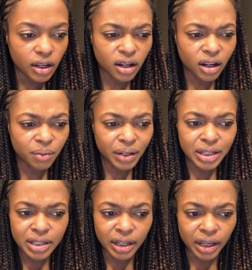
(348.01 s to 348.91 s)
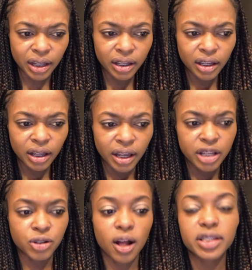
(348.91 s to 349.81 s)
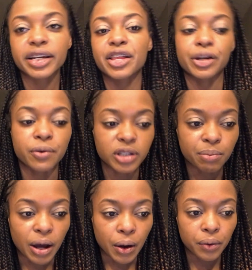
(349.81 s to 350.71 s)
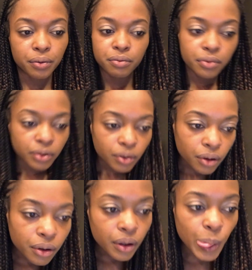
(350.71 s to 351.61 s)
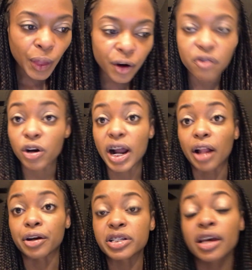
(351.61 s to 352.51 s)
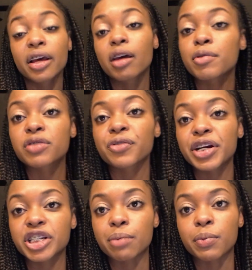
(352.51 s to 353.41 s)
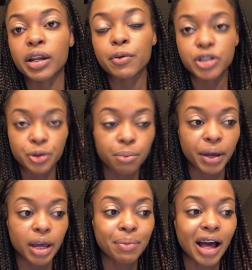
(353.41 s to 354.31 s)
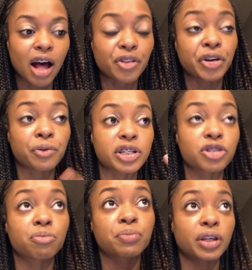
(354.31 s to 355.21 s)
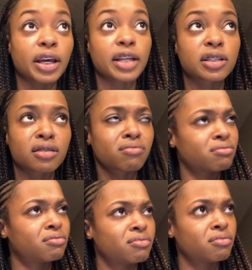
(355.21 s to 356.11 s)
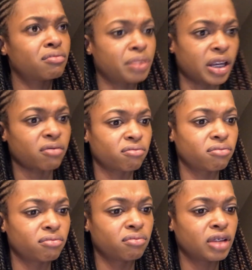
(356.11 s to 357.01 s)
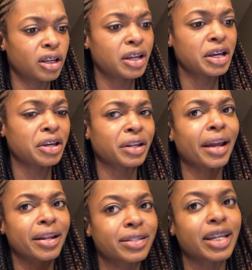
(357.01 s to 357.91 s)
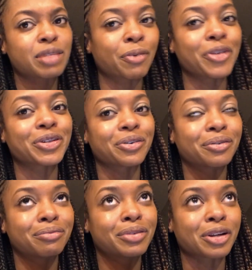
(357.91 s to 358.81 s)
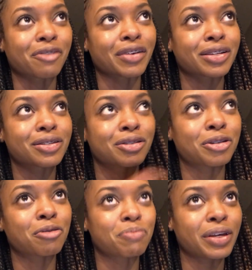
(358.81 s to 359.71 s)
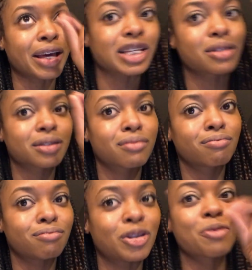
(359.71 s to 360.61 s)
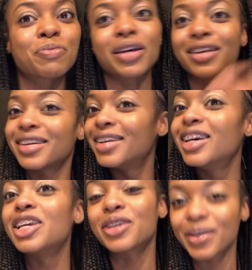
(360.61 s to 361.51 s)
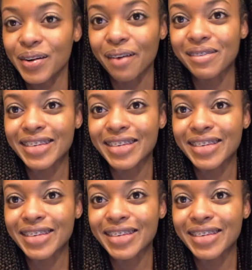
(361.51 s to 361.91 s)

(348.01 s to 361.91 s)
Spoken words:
Let's see. So altogether it was about $34. It was free shipping. It was through PayPal, and it was UPSP. United States Postal Service. You get what I'm